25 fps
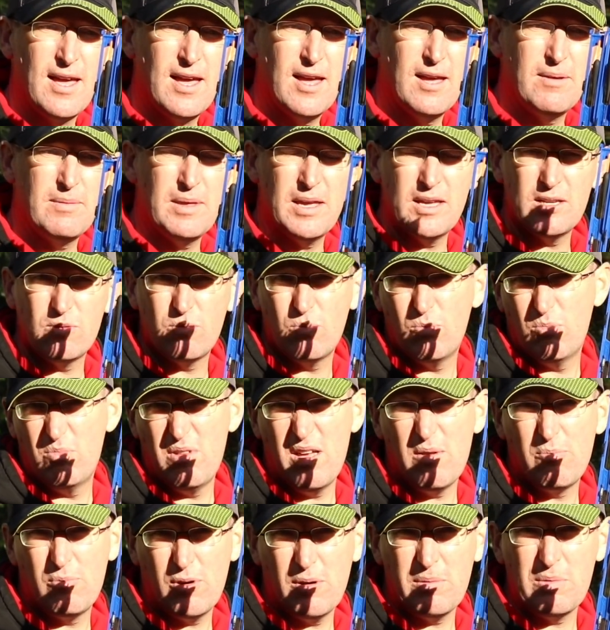And
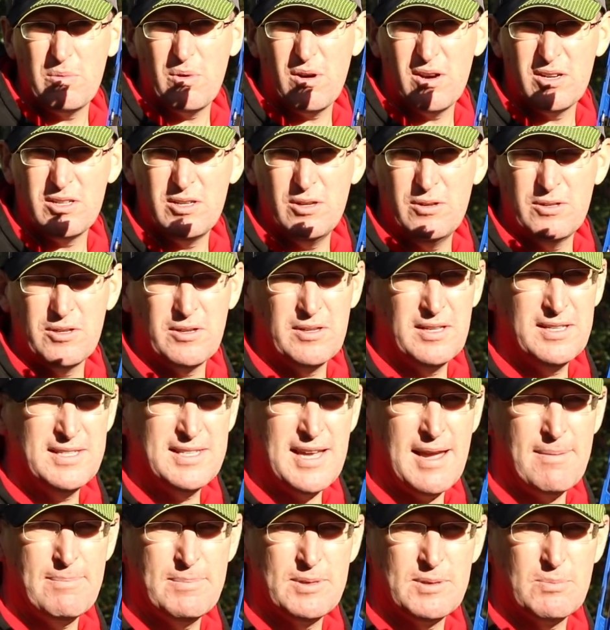they're probably what I'd use on the
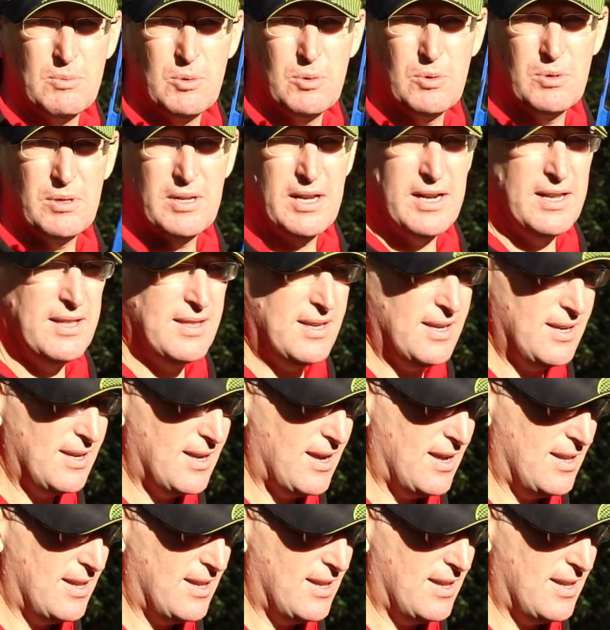Thames more than anything.